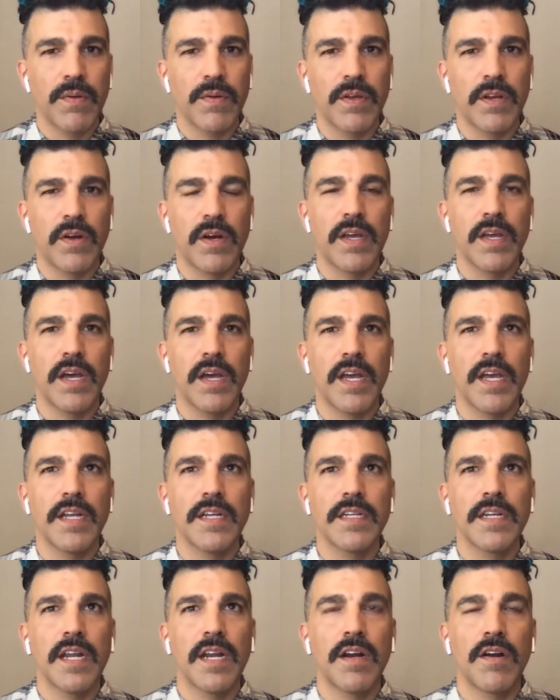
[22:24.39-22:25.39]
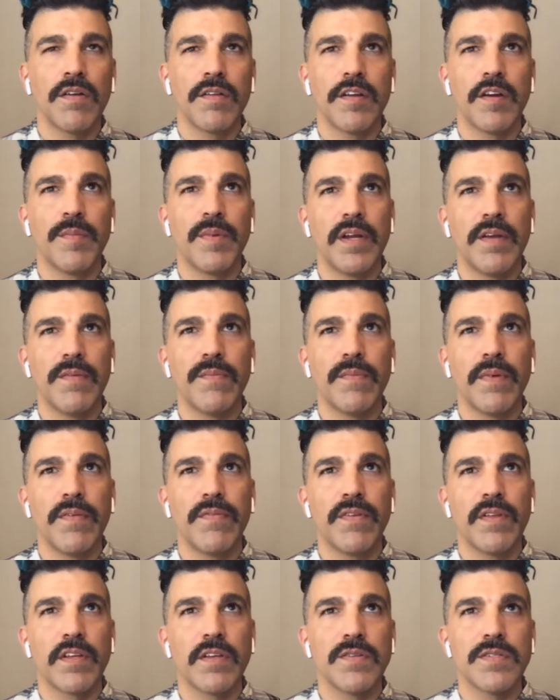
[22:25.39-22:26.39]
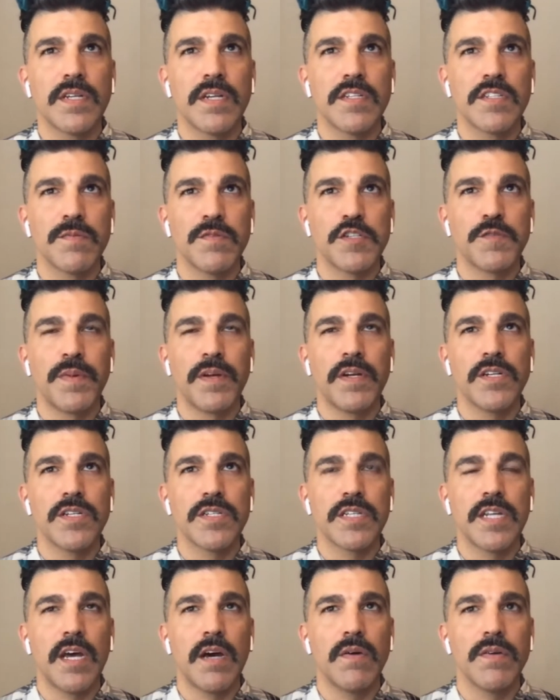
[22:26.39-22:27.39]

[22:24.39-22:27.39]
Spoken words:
I hinted at it earlier, but I feel like you said it so much better just now,